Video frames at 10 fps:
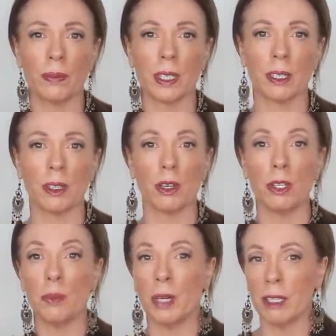And I know
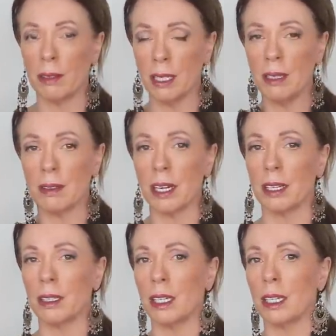you might think
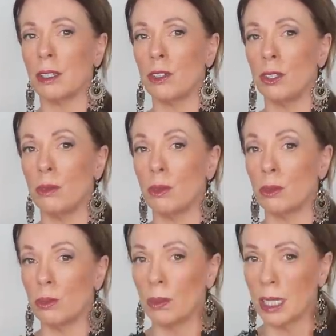that, and you
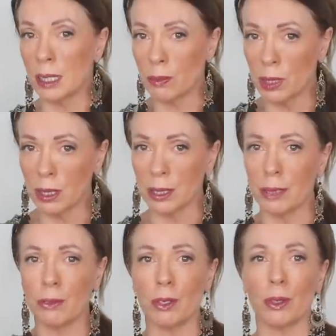always will
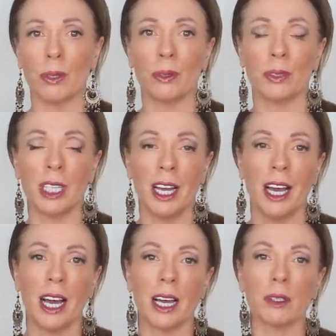if you hold
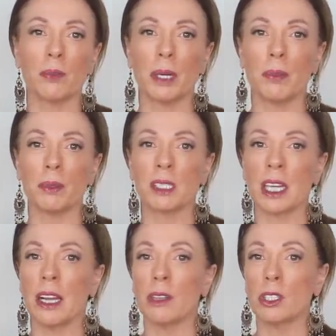other people's
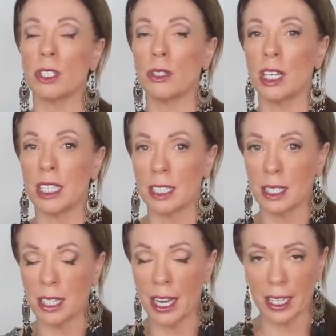character,
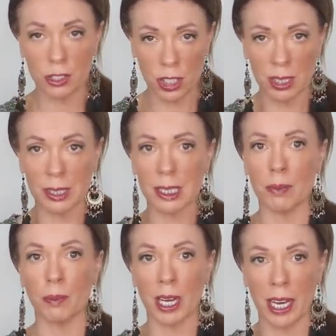actions,
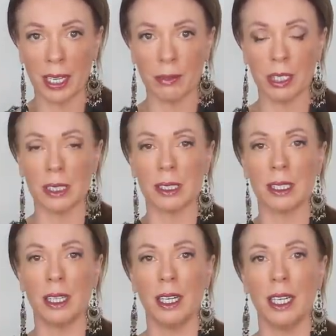and behaviors
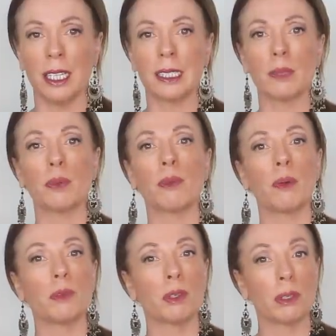as the
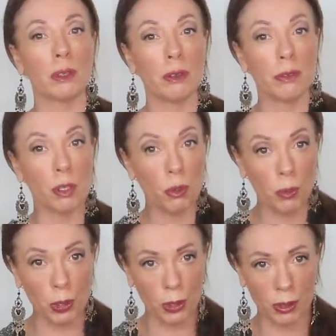barometer of your
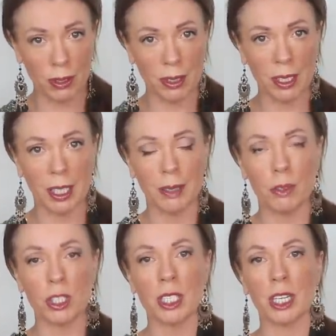worth,
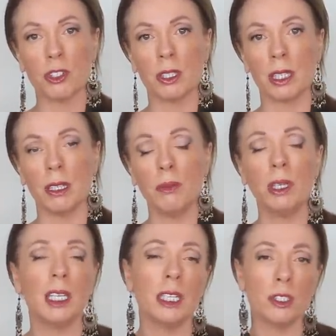which naturally
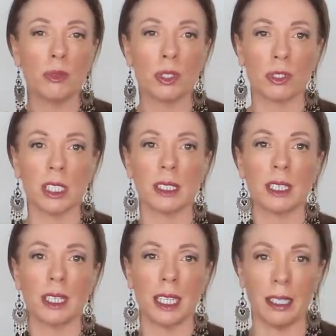we need to address
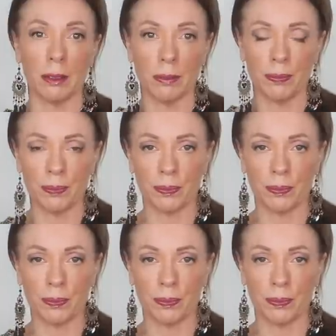and heal.